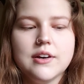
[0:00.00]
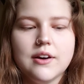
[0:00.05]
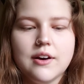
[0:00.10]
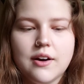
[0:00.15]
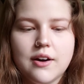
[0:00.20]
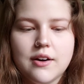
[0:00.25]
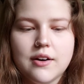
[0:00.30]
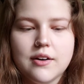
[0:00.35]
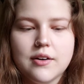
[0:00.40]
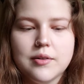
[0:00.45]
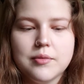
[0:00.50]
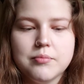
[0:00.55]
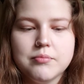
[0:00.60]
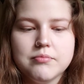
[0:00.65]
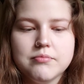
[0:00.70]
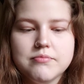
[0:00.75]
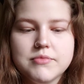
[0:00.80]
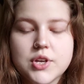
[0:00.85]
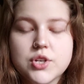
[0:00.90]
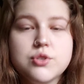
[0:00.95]

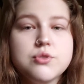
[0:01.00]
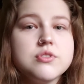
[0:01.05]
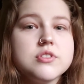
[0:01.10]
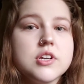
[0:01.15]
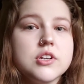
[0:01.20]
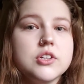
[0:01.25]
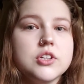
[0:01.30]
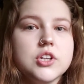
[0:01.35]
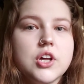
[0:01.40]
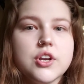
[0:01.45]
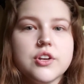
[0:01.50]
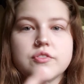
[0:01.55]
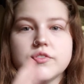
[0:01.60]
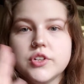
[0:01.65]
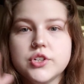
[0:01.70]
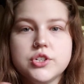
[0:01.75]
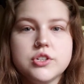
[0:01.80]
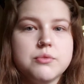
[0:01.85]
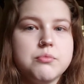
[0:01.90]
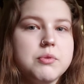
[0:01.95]
They do sell a lot of
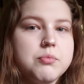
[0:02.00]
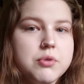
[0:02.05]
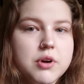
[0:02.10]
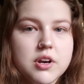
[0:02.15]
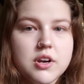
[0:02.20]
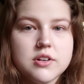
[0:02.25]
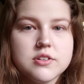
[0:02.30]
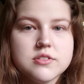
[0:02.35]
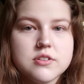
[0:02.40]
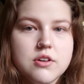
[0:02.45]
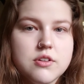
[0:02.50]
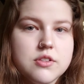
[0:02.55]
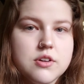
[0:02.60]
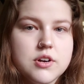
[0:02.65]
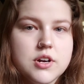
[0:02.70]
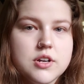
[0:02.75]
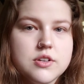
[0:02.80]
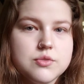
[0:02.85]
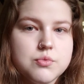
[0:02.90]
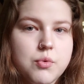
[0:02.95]
legitimate products on
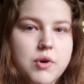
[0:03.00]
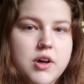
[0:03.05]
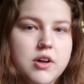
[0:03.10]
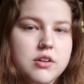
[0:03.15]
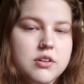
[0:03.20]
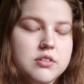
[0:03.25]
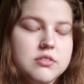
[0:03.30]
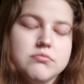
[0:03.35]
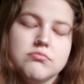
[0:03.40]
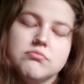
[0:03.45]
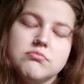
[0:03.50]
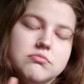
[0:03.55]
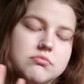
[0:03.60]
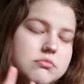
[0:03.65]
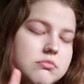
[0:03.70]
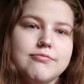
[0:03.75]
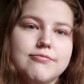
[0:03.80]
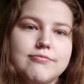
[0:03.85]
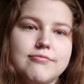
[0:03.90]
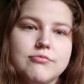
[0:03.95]
there as well,
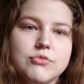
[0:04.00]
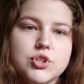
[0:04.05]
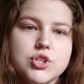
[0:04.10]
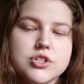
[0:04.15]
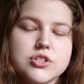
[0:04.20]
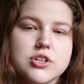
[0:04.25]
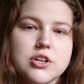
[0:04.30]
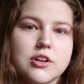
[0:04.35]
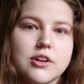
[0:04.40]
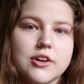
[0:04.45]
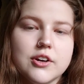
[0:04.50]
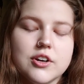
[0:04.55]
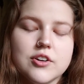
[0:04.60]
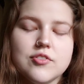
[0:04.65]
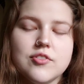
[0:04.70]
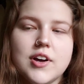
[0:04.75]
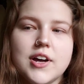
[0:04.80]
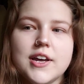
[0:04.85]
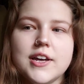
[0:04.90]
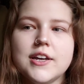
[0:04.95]
just to
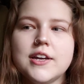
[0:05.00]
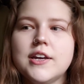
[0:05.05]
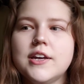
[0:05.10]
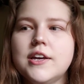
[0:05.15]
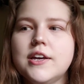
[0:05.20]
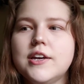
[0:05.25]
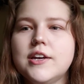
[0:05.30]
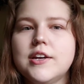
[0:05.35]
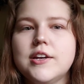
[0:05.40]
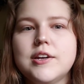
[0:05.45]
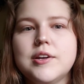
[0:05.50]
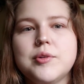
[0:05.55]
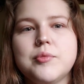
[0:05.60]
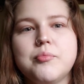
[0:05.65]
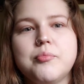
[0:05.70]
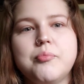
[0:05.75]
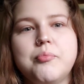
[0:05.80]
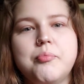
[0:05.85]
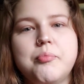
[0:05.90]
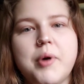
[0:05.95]
clarify,
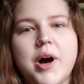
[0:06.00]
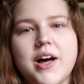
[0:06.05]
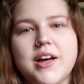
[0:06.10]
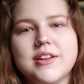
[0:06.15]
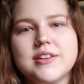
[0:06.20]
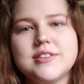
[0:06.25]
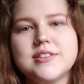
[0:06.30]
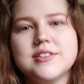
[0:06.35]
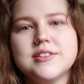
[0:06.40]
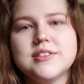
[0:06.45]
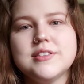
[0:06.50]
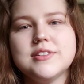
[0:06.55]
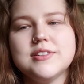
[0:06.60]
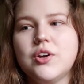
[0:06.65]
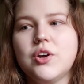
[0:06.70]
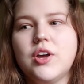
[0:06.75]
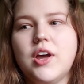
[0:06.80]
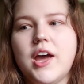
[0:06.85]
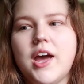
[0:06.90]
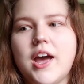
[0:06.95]
but
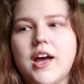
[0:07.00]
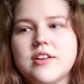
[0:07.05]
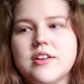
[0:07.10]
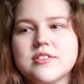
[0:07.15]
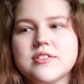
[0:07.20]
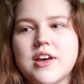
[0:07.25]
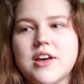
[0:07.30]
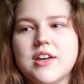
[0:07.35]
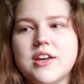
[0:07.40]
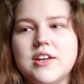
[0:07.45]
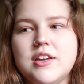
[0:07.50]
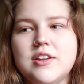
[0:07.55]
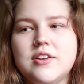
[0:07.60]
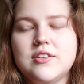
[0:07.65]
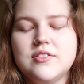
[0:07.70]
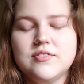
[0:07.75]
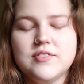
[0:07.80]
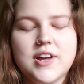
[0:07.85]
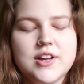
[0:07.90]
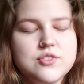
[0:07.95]

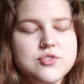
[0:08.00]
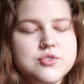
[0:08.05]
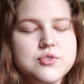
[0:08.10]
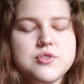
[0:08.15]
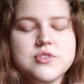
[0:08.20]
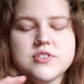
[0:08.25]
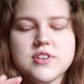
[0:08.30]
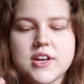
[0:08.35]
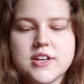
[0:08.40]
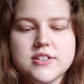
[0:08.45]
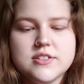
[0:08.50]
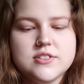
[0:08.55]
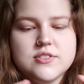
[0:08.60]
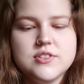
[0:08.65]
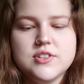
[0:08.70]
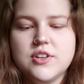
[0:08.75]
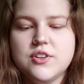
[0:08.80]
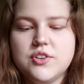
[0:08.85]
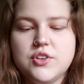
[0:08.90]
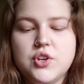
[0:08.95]

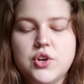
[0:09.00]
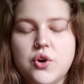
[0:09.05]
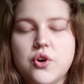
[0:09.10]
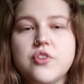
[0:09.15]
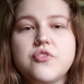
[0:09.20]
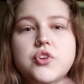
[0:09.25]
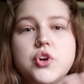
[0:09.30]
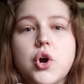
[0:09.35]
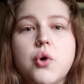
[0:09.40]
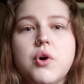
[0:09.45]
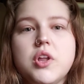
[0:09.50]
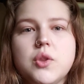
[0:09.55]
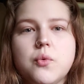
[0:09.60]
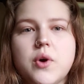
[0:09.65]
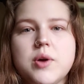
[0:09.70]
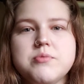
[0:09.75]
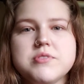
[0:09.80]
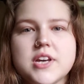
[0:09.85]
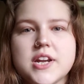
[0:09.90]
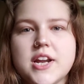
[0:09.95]
if you go on the
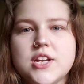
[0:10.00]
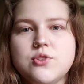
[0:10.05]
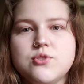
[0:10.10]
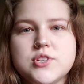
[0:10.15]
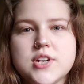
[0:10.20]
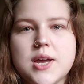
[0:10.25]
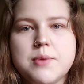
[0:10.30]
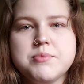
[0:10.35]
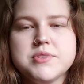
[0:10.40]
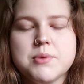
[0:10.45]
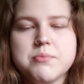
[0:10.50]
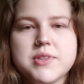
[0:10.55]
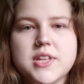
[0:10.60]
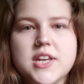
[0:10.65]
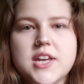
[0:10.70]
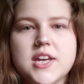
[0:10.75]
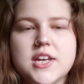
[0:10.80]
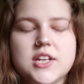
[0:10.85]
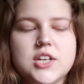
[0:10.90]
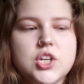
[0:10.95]
website and you type
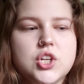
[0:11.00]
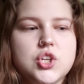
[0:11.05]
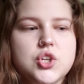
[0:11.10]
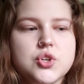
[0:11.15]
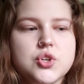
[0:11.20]
something in,